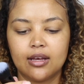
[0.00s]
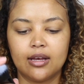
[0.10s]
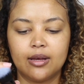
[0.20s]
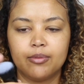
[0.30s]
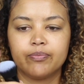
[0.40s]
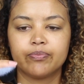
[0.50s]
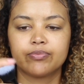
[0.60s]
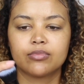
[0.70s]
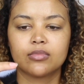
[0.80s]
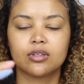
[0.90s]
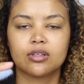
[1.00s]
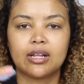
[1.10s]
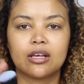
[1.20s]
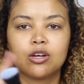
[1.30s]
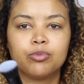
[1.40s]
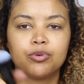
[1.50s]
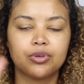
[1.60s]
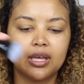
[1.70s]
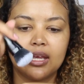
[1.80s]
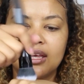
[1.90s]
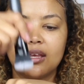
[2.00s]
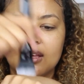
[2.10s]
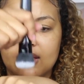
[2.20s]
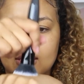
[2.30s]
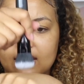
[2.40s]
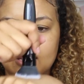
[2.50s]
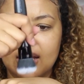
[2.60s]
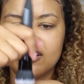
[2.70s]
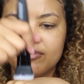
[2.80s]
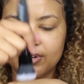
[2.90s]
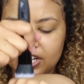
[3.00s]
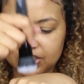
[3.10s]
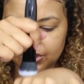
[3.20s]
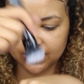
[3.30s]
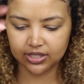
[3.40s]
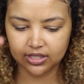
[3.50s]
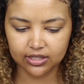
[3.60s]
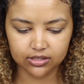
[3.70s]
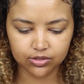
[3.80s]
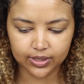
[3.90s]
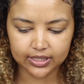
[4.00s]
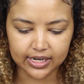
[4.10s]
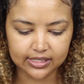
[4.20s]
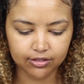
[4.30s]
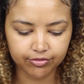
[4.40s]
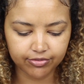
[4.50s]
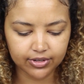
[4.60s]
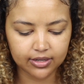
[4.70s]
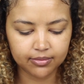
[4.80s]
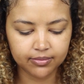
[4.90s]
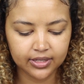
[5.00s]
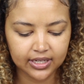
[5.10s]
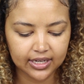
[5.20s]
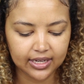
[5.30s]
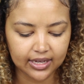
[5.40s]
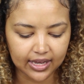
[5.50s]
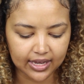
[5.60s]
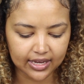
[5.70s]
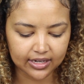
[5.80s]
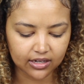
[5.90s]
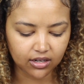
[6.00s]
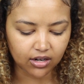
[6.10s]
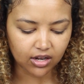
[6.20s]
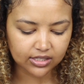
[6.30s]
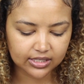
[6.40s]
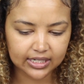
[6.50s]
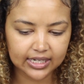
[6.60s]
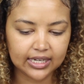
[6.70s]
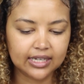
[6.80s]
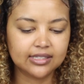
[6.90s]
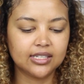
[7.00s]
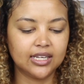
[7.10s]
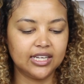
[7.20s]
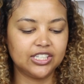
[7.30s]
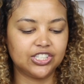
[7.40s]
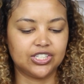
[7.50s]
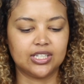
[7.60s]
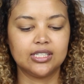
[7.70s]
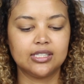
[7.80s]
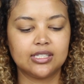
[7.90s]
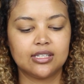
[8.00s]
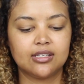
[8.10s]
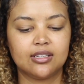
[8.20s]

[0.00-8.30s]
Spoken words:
like kabuki kind of brush. It's quite nice and firm. And lastly, a t-shirt